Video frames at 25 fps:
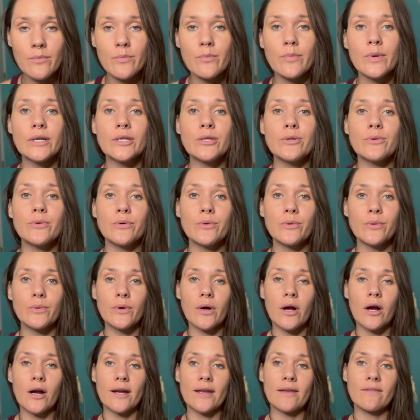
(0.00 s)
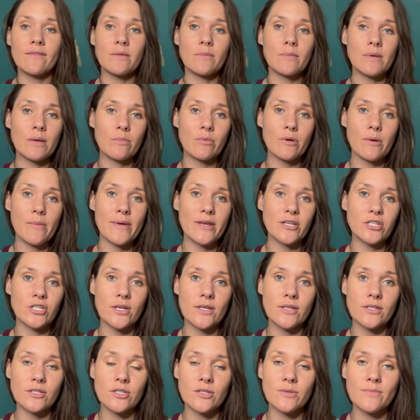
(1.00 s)
but you are giving me
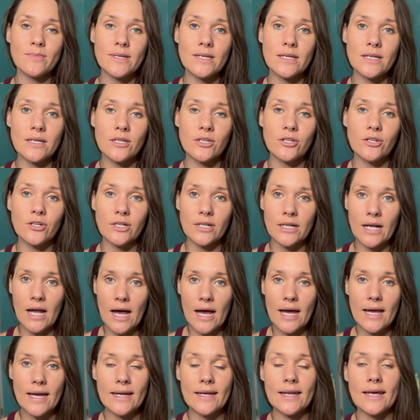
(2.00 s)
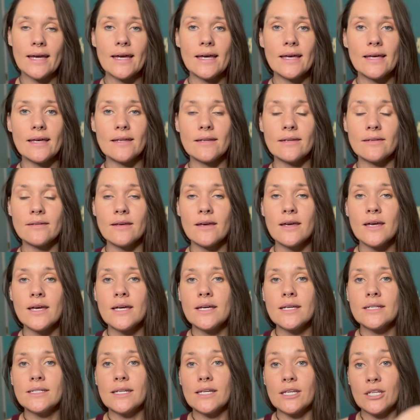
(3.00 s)
permission to be your guide and
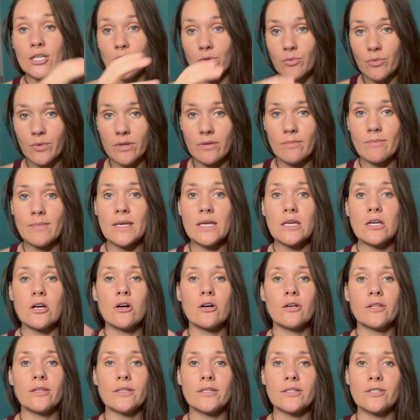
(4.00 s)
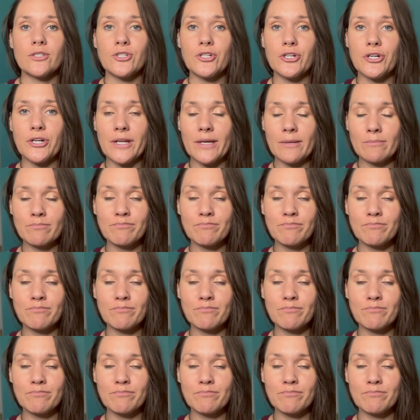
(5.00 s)
take you with me on this journey.